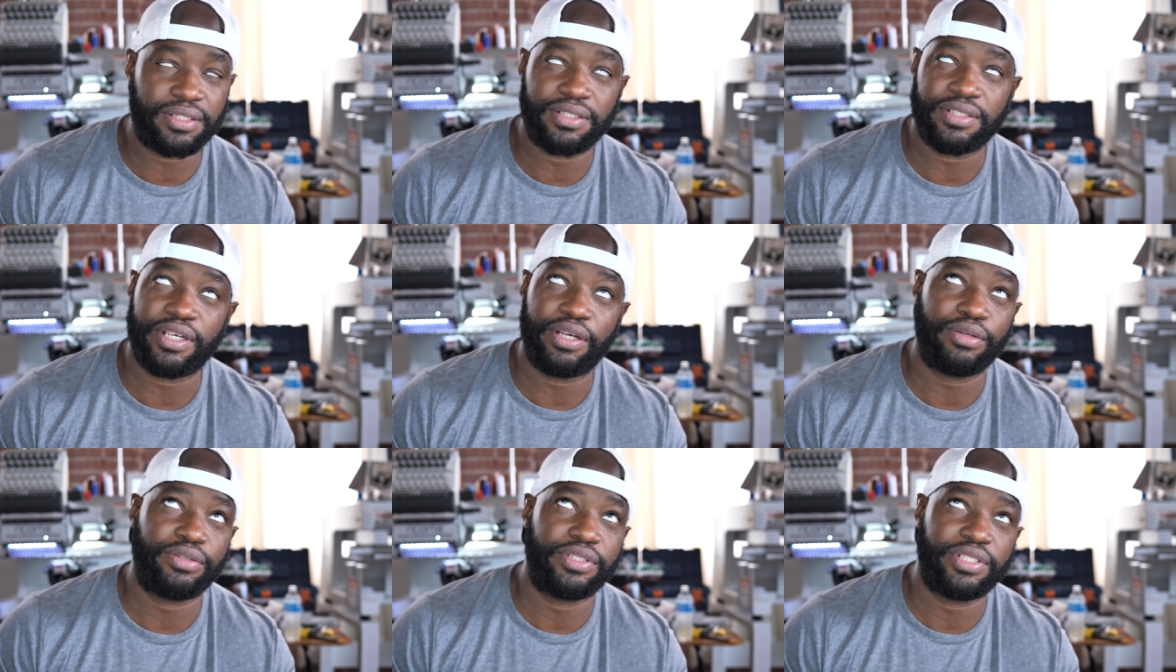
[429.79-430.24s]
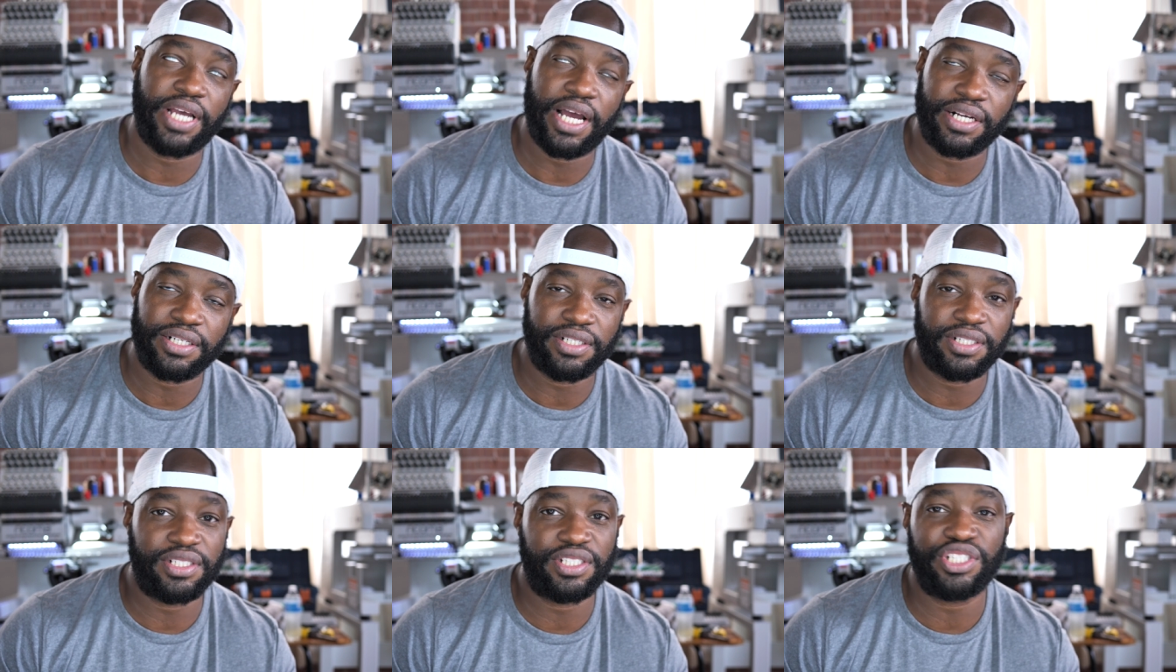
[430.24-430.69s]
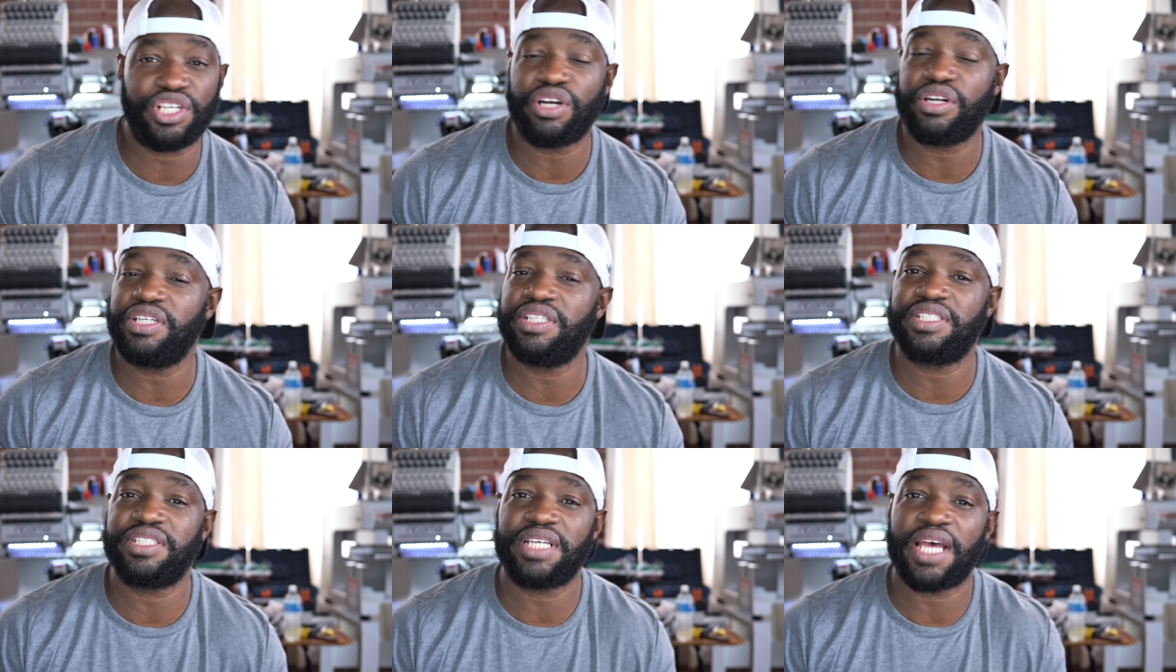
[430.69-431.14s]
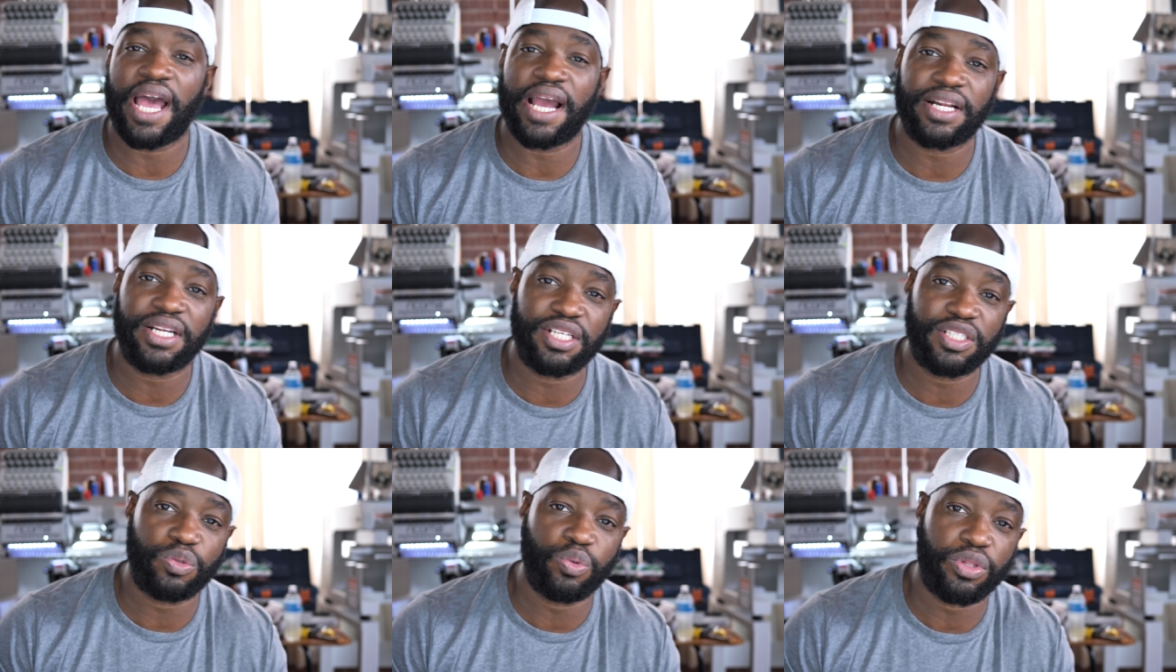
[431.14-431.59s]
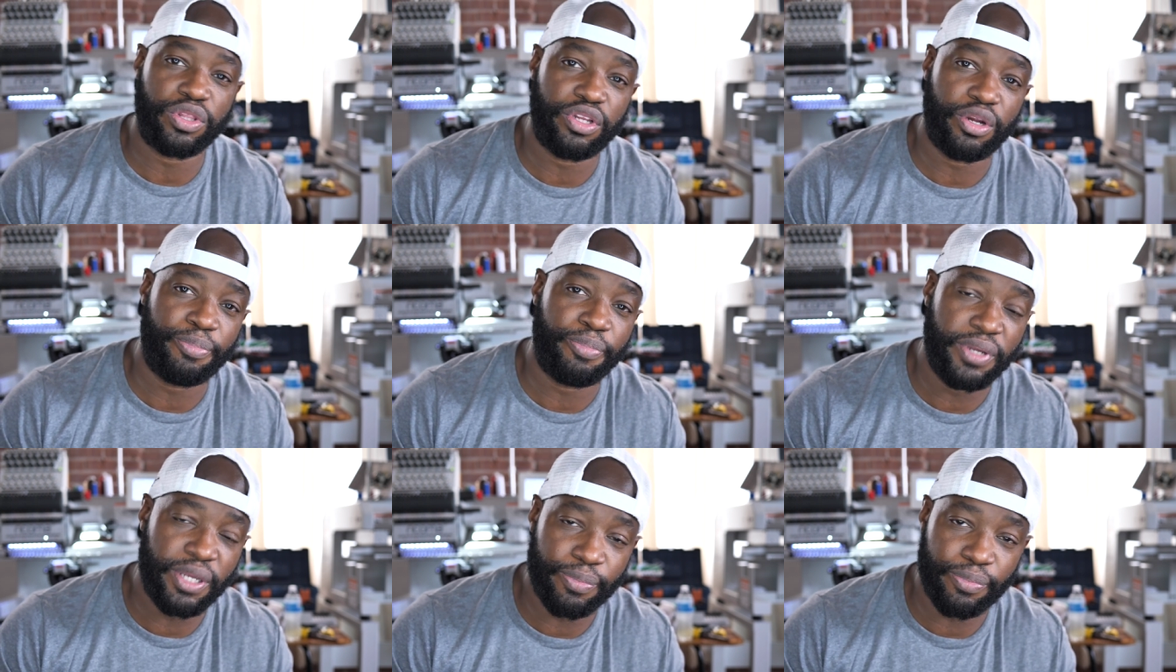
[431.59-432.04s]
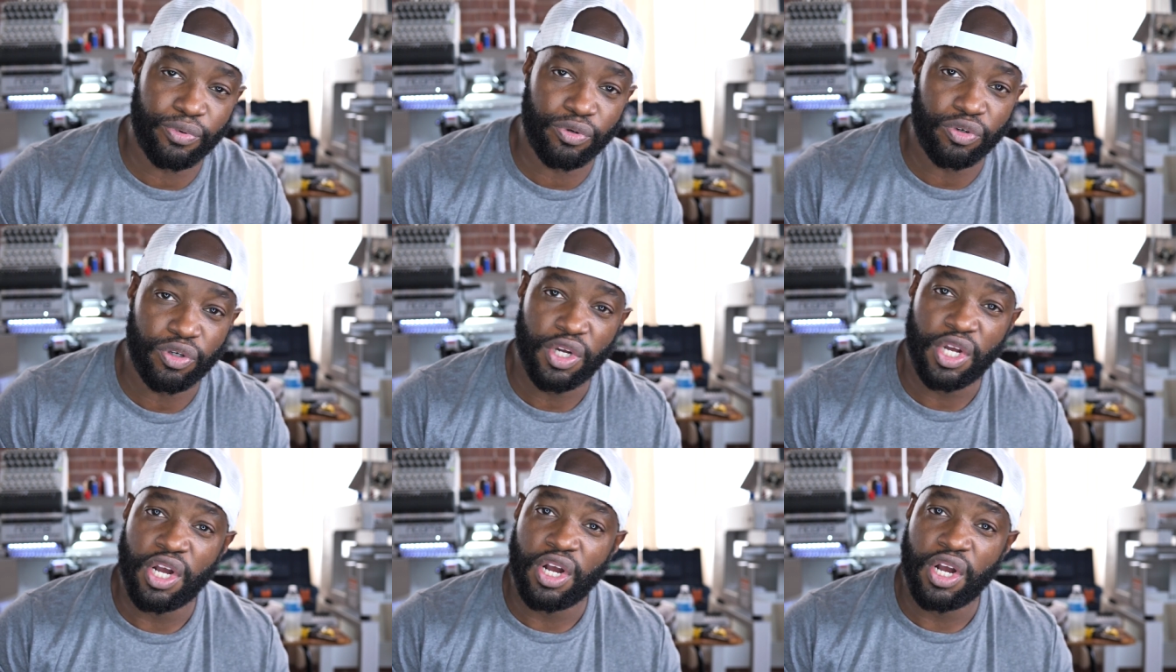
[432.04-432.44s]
sales tactics, share these tactics with your people